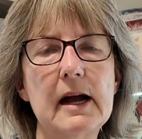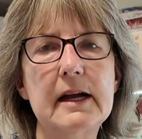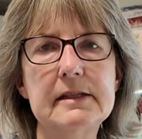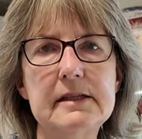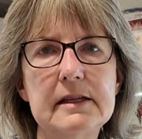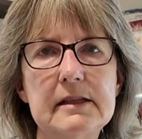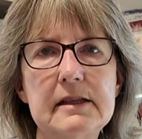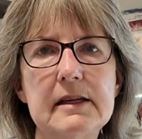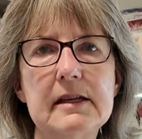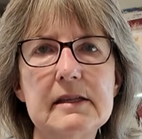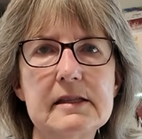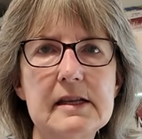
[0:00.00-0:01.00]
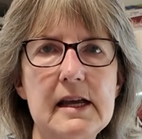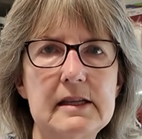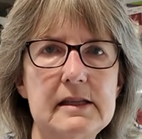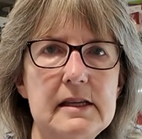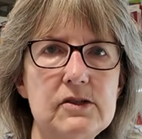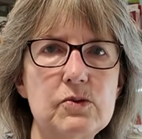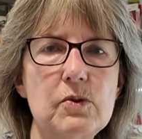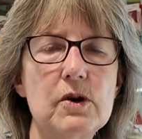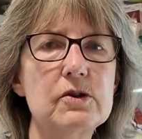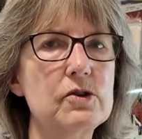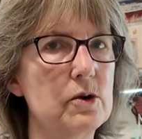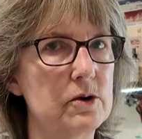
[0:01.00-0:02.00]
I did this and this
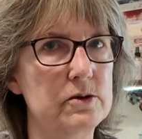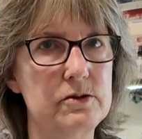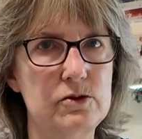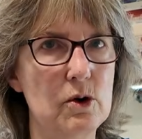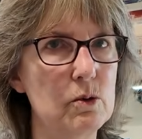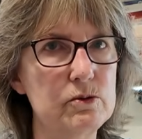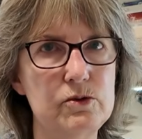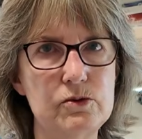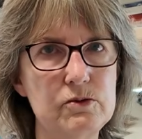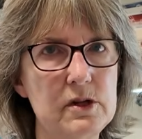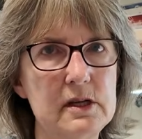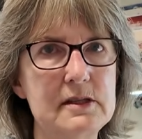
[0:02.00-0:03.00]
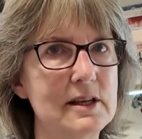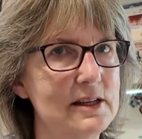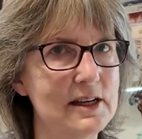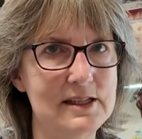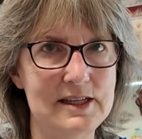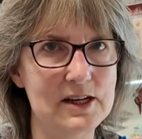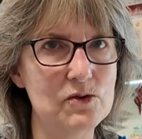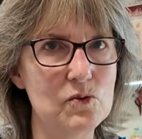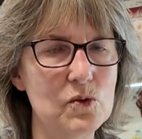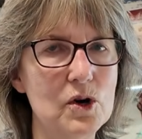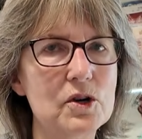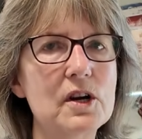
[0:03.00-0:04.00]
worked, or don't do this and it didn't
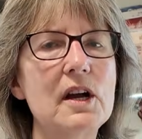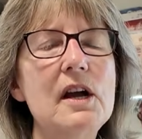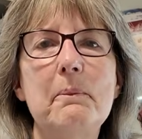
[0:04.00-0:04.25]
work.